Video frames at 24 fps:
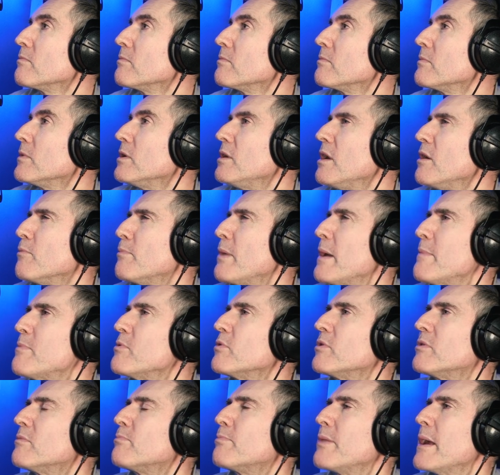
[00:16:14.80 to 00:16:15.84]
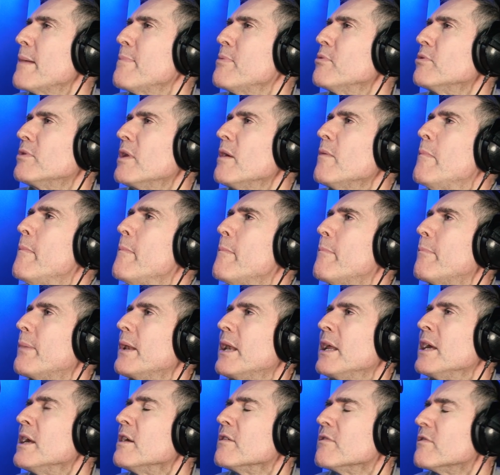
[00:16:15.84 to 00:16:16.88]
you know, people didn't
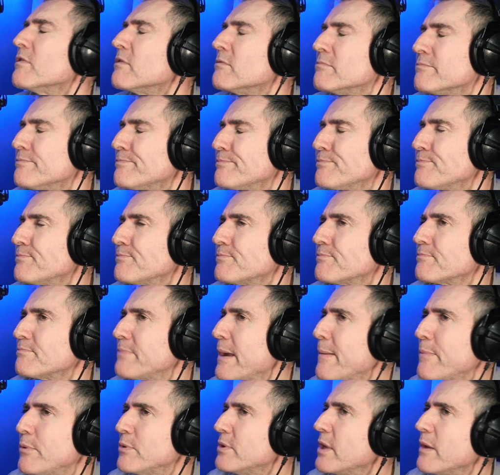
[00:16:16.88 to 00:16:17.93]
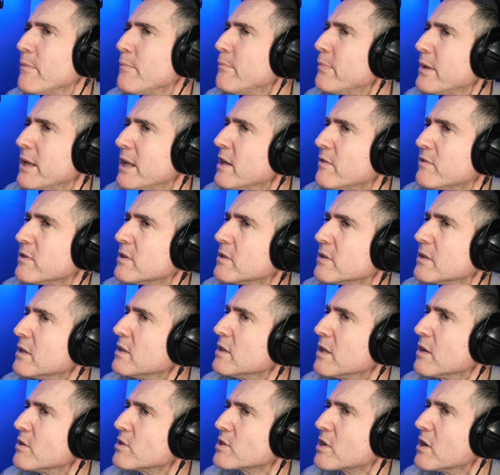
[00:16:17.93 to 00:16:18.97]
believe. People didn't believe
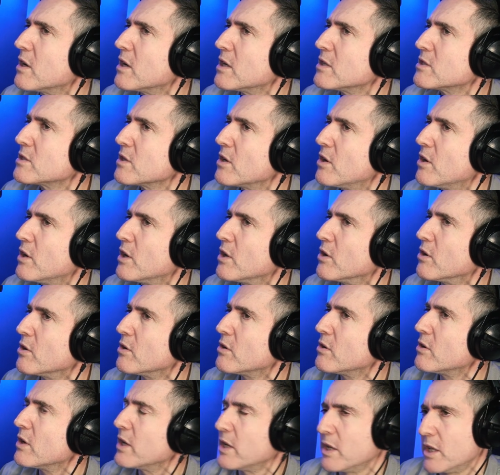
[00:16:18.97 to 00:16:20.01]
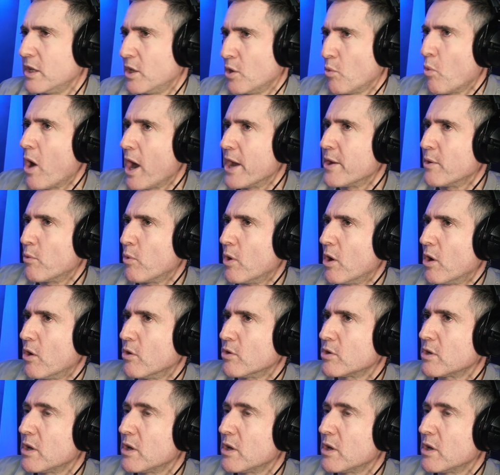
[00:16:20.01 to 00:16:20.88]
in those guys early on in the wider world.